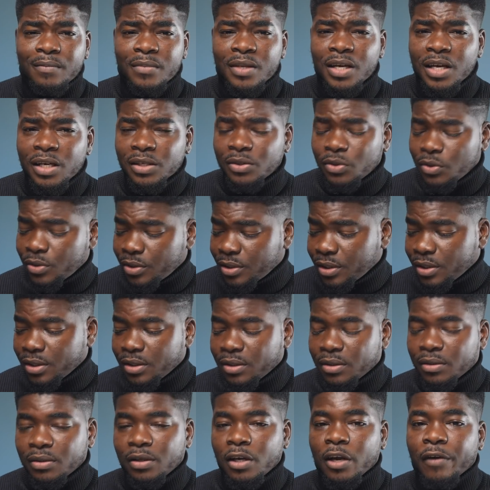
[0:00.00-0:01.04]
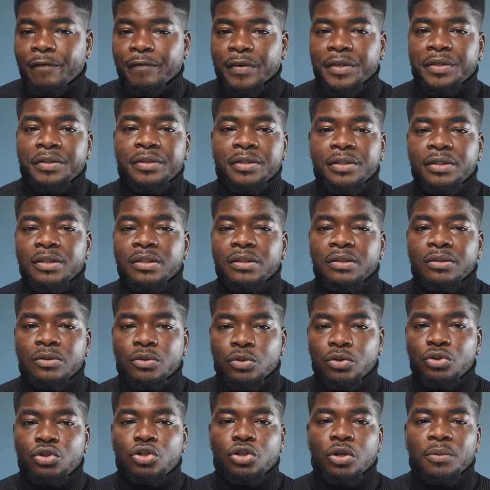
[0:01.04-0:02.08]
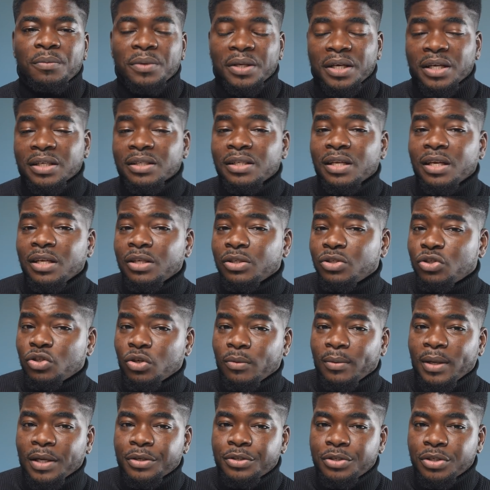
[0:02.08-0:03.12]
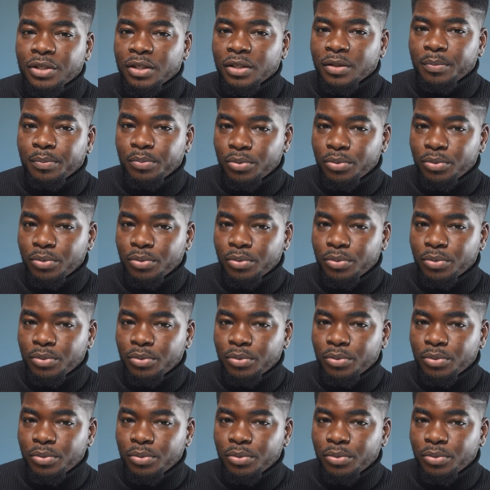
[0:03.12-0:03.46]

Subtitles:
ASUS did a very good job, an excellent job actually,